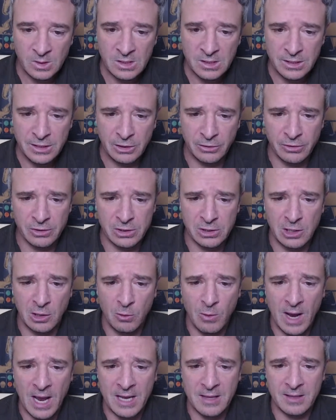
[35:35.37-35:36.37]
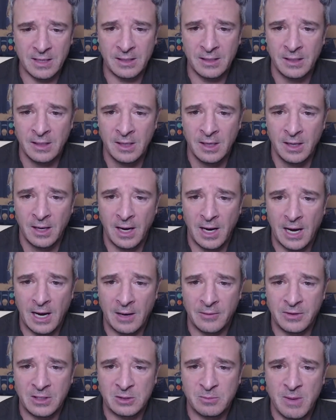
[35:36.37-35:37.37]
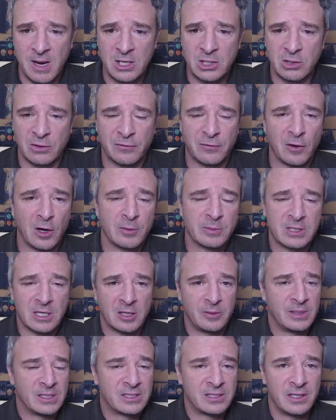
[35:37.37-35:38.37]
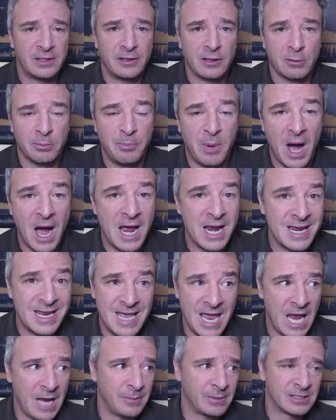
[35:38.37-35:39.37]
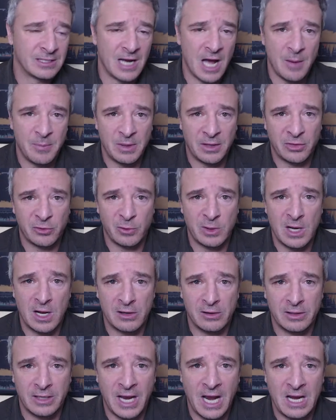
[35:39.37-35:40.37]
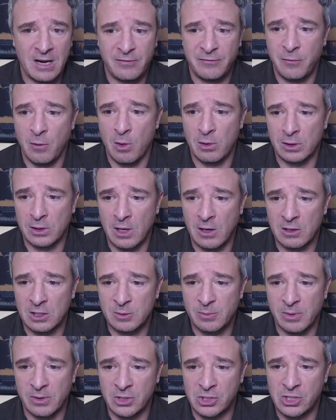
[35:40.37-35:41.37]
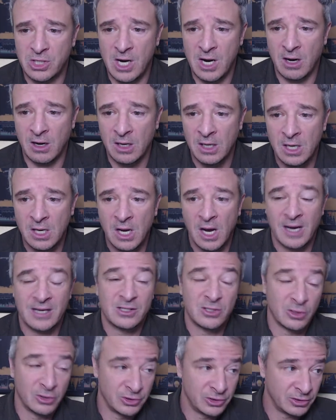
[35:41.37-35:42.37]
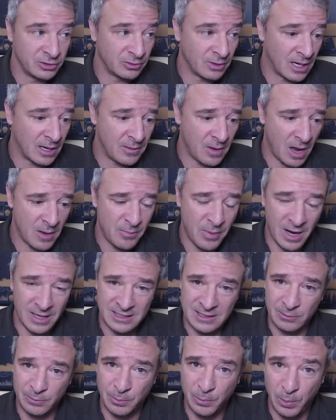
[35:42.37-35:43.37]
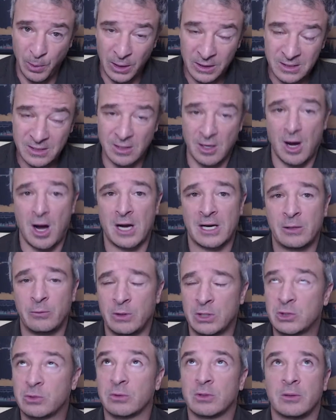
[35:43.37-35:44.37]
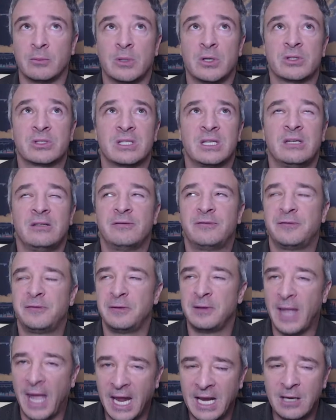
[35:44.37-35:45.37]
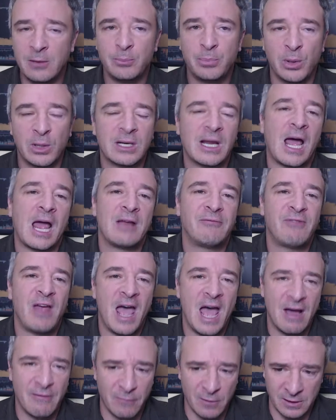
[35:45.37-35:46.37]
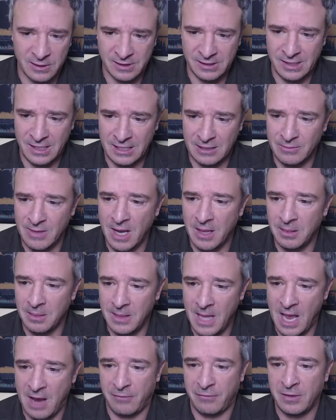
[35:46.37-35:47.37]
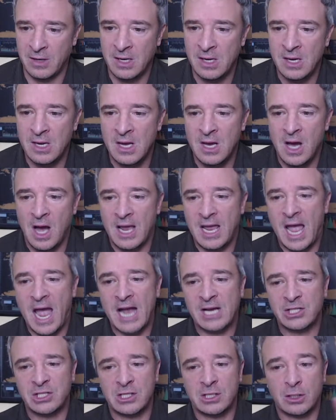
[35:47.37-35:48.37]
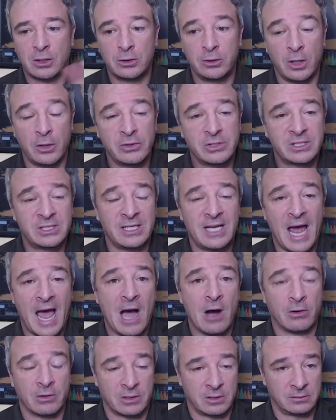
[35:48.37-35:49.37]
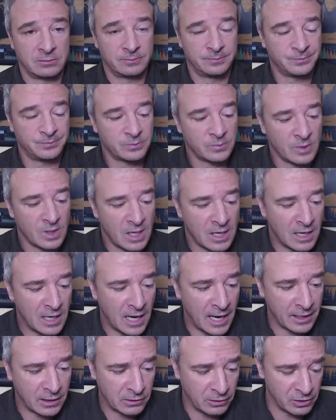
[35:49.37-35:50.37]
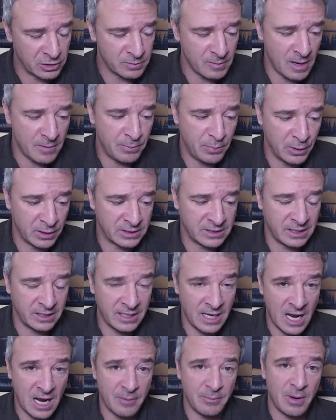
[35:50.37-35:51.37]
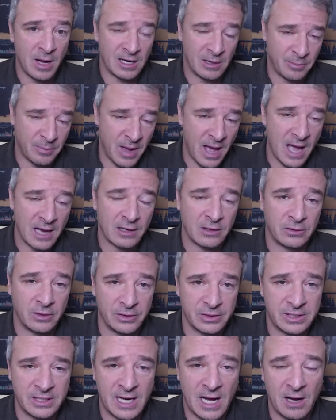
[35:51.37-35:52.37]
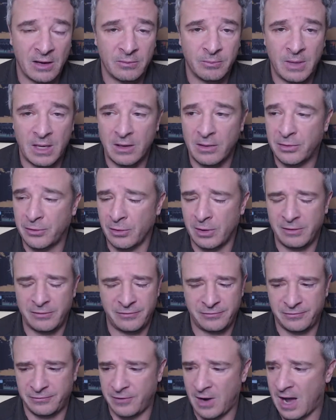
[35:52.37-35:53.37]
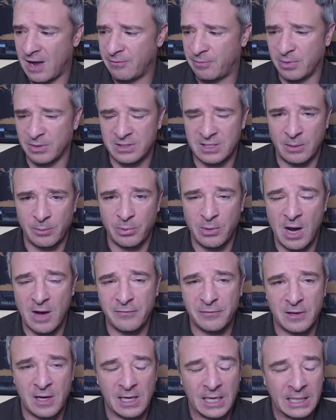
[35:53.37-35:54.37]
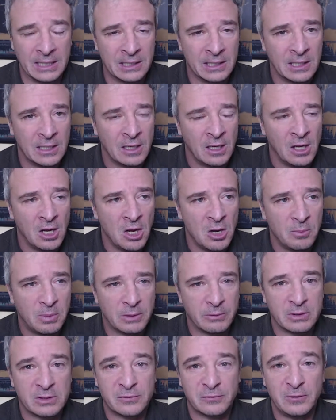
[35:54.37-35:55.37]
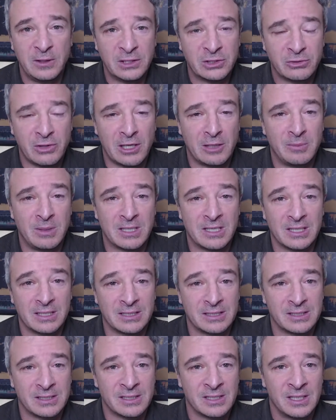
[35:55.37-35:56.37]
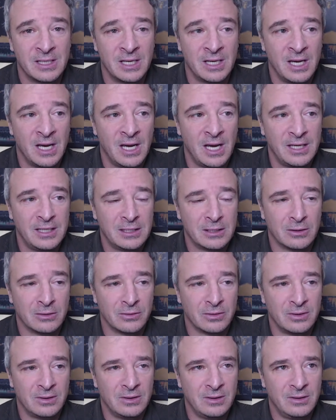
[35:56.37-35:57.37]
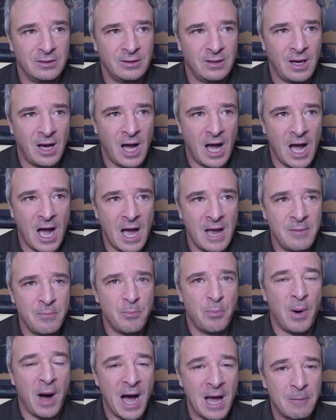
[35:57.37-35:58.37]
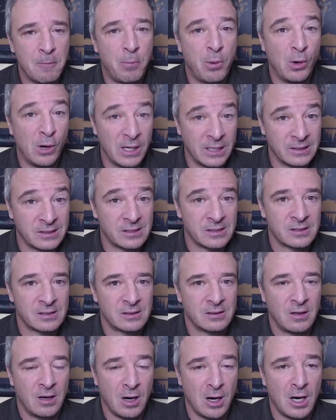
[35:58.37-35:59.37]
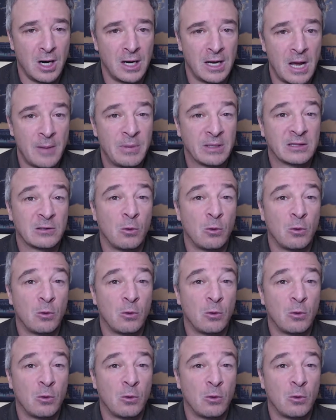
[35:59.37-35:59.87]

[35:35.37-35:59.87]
you know, there's no way that uh, these major firms are going to be sitting there buying GameStop at three hundred eighty dollars, four hundred dollars per share. I told you I, I bought some puts on it, which were the most inflated put I've ever seen in my life. I actually closed it out. Uh, I closed my put today. I bought it back, closed it out, made a thirty-five percent profit on it. But it was frustrating because, you know, I bought puts on, I bought the